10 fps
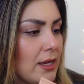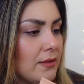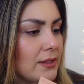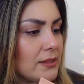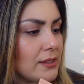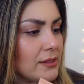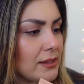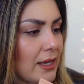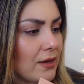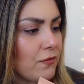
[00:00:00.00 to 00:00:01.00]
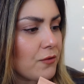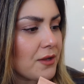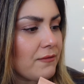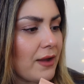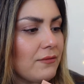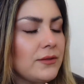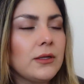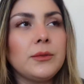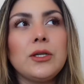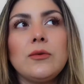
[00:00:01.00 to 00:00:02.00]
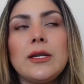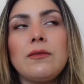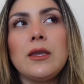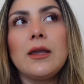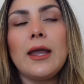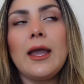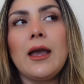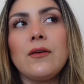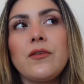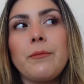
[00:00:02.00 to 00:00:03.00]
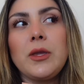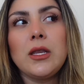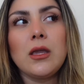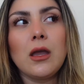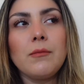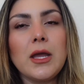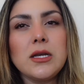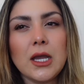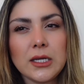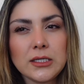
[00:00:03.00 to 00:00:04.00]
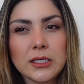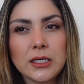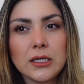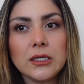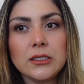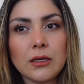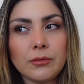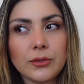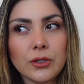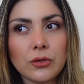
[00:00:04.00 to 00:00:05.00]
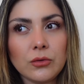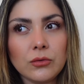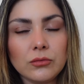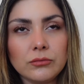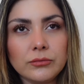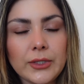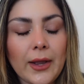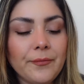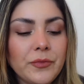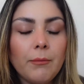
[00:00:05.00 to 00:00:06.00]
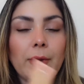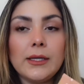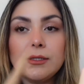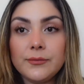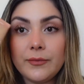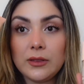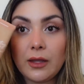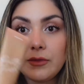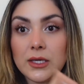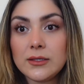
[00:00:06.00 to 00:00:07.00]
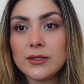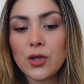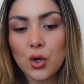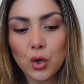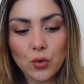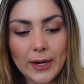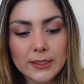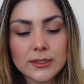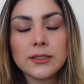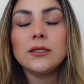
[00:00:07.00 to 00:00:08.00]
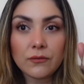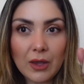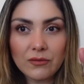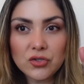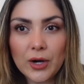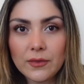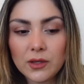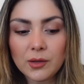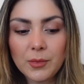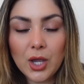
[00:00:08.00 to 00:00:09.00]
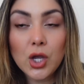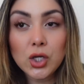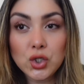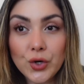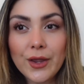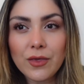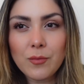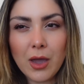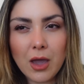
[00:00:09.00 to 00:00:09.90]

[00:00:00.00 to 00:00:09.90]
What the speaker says: This is light 45W and I think I have medium 90W. Yeah, but love these. Great. If you haven't tried them, try them